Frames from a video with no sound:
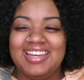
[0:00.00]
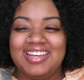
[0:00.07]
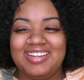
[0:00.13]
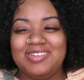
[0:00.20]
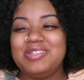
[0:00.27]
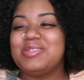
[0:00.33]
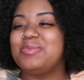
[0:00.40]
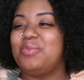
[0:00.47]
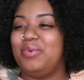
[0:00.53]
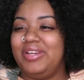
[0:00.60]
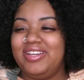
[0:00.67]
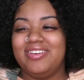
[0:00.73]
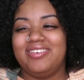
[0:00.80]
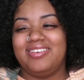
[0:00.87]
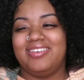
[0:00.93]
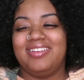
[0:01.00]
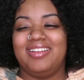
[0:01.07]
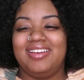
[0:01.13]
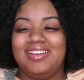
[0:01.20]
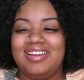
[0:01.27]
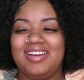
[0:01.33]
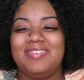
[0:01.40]
it was weird.
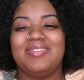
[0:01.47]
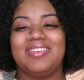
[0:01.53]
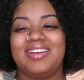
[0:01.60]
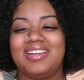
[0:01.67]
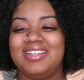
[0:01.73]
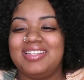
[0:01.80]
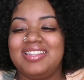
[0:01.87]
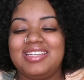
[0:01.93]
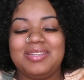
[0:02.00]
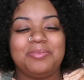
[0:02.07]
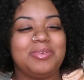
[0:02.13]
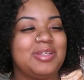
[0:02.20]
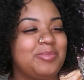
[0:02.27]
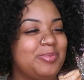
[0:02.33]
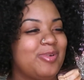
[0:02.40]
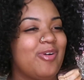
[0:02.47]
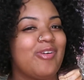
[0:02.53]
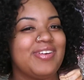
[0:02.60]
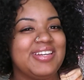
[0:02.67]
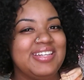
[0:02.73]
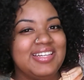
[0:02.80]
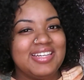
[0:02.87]
Like, I'm like, these people
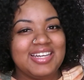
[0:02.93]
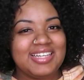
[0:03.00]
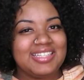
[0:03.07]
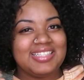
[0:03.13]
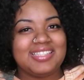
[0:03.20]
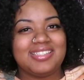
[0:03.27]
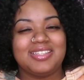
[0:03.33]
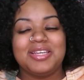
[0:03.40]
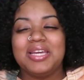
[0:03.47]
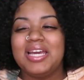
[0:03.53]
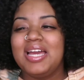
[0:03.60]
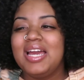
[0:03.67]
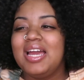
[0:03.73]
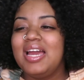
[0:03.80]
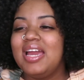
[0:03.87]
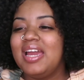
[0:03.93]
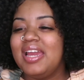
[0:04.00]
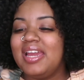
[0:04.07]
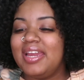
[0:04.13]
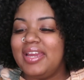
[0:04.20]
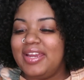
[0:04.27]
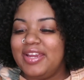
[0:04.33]
are nuts.
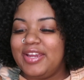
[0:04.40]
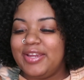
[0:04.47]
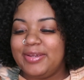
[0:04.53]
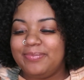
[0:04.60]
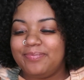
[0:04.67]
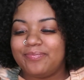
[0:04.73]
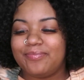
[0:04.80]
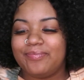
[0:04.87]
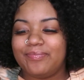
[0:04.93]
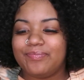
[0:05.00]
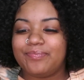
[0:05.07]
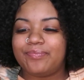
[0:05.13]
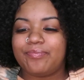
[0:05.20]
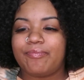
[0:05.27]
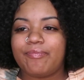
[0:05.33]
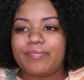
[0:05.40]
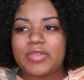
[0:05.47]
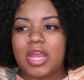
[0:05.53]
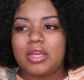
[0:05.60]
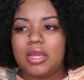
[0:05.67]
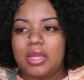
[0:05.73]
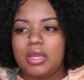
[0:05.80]
And
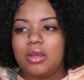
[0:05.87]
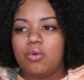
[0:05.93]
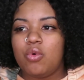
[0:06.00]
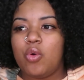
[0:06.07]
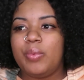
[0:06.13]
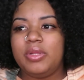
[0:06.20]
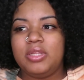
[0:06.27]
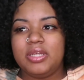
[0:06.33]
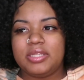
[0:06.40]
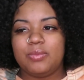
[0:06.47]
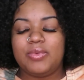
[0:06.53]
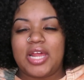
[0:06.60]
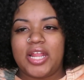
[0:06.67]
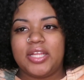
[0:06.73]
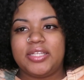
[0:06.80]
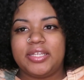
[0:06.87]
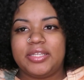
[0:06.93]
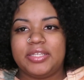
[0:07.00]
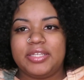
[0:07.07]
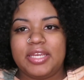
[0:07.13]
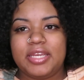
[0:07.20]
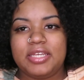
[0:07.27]
when I looked at
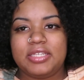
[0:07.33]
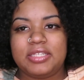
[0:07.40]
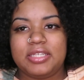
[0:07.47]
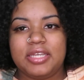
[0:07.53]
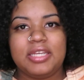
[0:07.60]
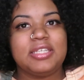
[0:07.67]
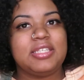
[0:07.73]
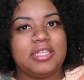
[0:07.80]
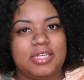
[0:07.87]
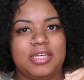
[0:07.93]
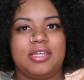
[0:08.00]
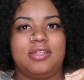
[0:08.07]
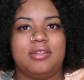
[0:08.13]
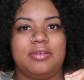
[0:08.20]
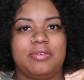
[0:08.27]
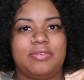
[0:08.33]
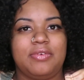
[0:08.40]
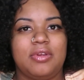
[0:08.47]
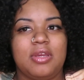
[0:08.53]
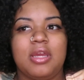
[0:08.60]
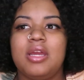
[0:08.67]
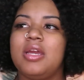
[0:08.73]
the test, it's a negative.
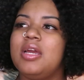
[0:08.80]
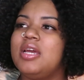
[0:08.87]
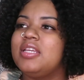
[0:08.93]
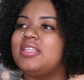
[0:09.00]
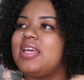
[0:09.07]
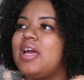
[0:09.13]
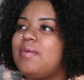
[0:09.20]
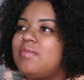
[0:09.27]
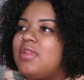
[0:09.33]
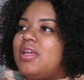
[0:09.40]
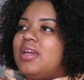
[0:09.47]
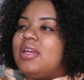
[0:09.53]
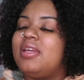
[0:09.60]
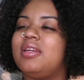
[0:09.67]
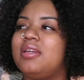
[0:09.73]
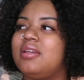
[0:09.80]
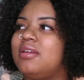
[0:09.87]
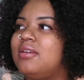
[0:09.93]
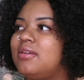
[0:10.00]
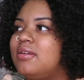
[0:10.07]
So I'm like,